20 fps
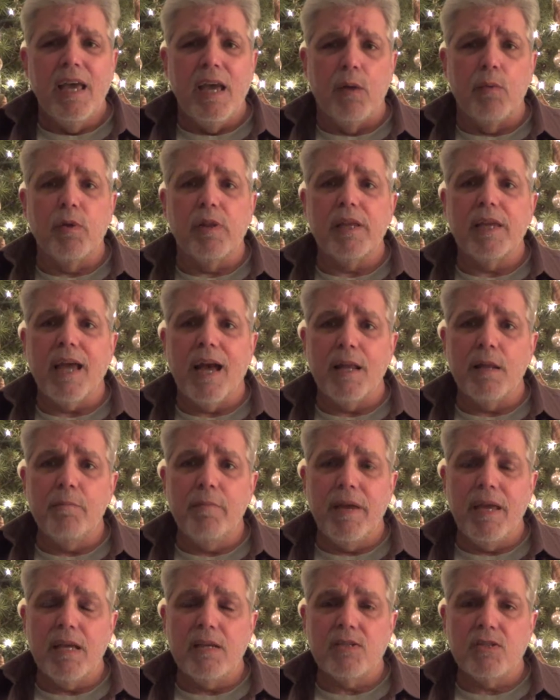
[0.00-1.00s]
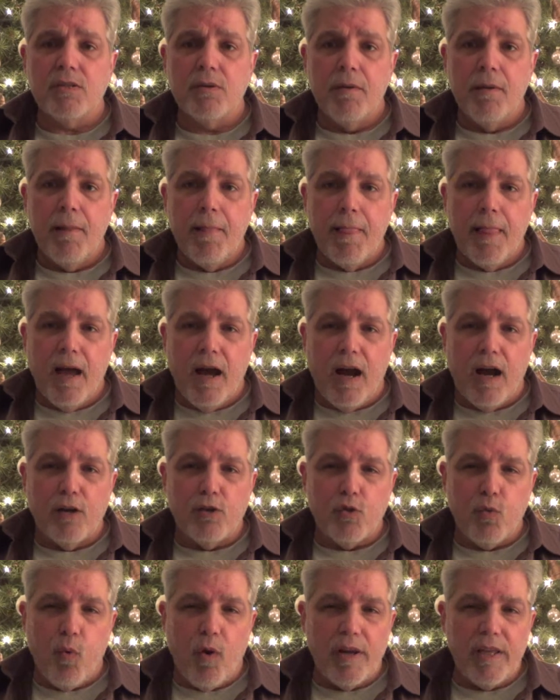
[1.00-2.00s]
It really kind of makes
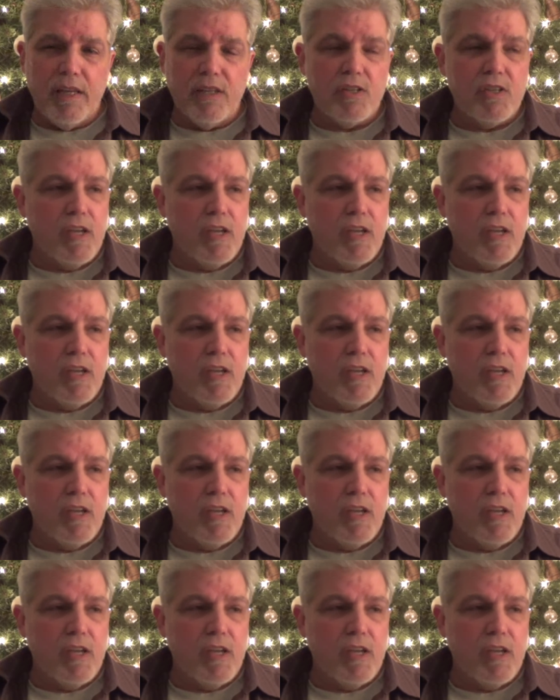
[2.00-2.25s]
our 20th